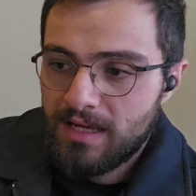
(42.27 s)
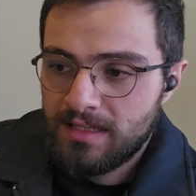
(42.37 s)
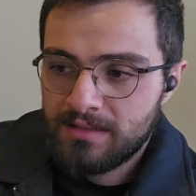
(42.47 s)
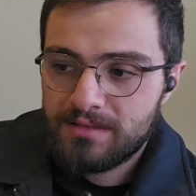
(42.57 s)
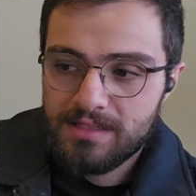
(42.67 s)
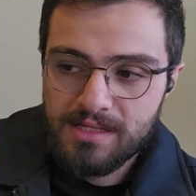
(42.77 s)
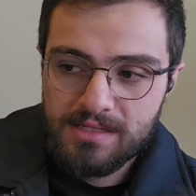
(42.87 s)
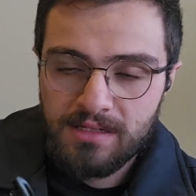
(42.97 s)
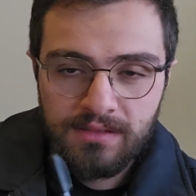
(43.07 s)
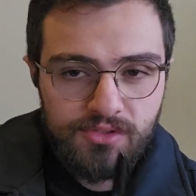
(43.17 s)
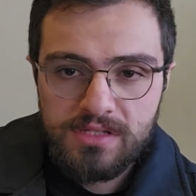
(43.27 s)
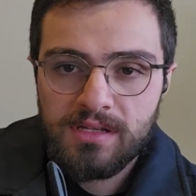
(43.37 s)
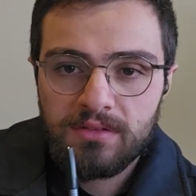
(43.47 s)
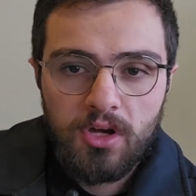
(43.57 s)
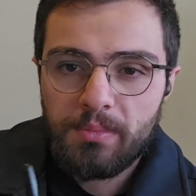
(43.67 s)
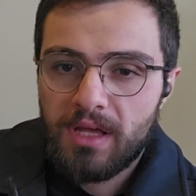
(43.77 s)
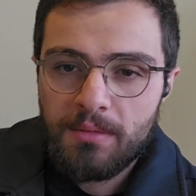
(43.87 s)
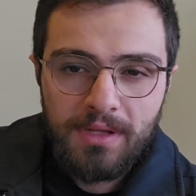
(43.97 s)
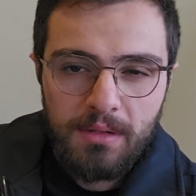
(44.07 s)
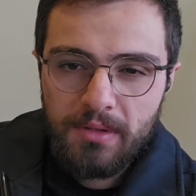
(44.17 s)
And this is an interesting topic.
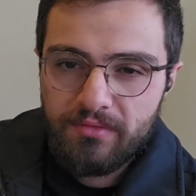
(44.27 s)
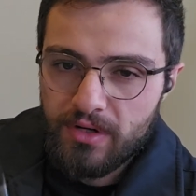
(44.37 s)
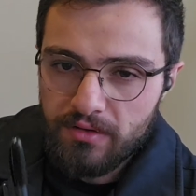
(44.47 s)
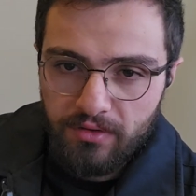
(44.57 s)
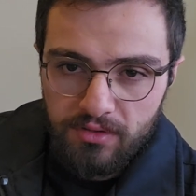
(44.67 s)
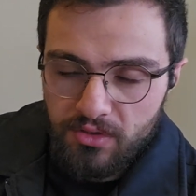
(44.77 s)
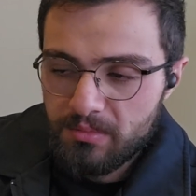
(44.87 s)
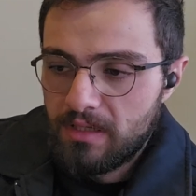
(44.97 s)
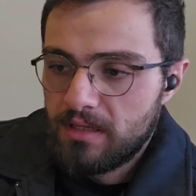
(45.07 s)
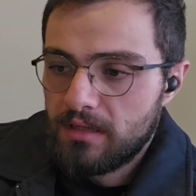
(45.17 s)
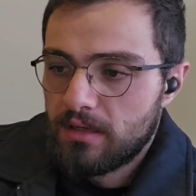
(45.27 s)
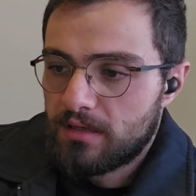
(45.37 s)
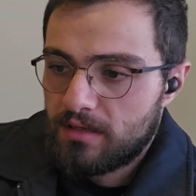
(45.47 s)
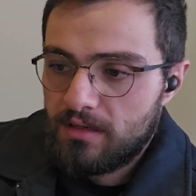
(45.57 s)
I'm going to be very vulnerable here.